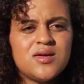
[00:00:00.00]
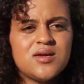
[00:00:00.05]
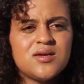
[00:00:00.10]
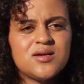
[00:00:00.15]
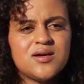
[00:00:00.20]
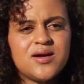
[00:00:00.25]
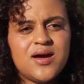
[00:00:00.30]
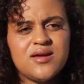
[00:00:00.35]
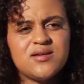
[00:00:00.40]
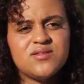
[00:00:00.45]
thing
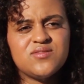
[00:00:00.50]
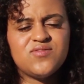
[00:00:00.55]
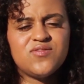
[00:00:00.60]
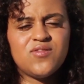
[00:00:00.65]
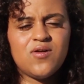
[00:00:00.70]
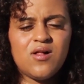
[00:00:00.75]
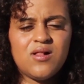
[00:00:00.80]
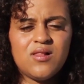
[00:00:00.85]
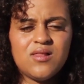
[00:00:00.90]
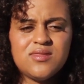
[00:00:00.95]
to kind of
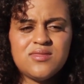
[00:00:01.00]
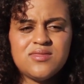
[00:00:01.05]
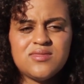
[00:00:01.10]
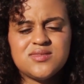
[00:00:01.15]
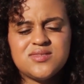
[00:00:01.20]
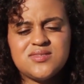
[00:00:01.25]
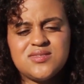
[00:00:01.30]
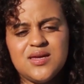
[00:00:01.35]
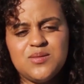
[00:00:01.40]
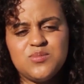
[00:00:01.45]
fall
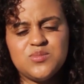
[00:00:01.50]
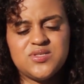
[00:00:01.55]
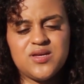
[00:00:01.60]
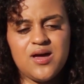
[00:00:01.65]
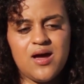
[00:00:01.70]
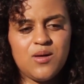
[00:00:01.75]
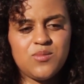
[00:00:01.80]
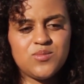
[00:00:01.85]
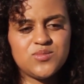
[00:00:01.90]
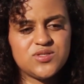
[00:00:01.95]
at the same
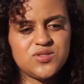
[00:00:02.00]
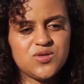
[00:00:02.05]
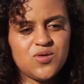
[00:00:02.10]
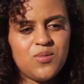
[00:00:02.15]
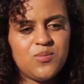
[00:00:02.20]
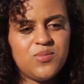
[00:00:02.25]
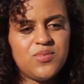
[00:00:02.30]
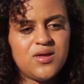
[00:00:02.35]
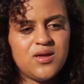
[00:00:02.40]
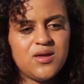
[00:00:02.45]
time.
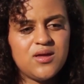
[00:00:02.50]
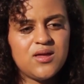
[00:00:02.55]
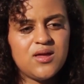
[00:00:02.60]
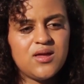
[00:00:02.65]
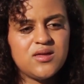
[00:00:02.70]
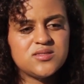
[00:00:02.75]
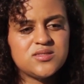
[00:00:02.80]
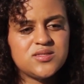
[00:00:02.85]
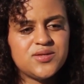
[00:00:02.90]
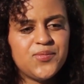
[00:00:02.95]
So I'm
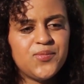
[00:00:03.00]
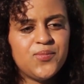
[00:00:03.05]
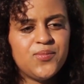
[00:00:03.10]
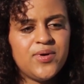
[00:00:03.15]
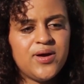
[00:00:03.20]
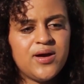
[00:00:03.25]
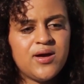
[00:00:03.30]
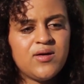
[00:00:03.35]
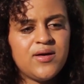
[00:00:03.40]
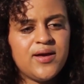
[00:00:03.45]
thinking
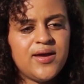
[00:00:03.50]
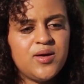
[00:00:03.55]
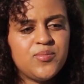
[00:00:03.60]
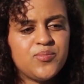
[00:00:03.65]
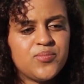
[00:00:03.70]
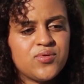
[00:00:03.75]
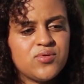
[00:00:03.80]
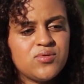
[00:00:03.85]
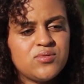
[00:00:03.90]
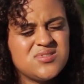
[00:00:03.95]
somewhere
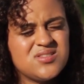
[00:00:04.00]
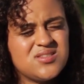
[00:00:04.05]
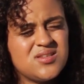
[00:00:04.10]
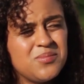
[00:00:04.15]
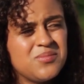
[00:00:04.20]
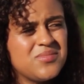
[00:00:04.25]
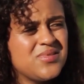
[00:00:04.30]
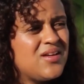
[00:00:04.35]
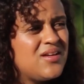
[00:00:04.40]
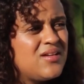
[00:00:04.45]
April
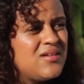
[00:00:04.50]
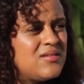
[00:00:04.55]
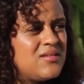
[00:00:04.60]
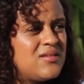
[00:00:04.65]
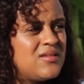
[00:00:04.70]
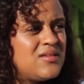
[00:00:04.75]
something.